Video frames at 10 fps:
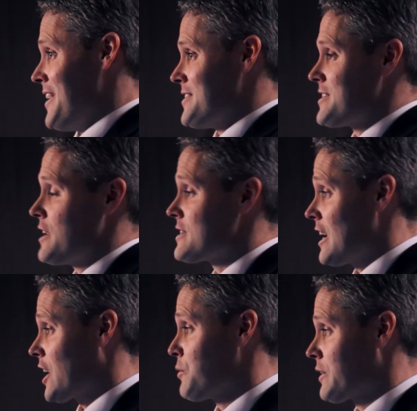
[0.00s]
They said it's
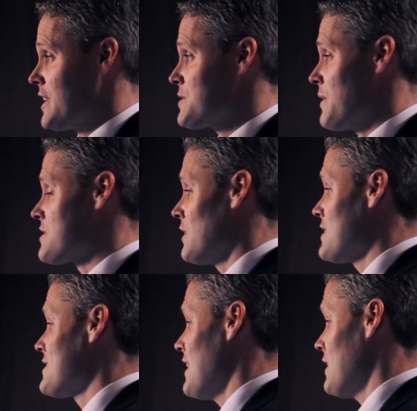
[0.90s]
not going to work this way, so
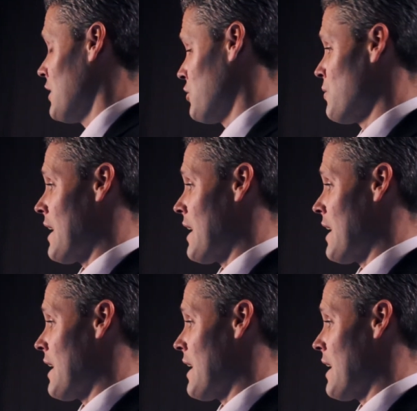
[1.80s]
let's send it through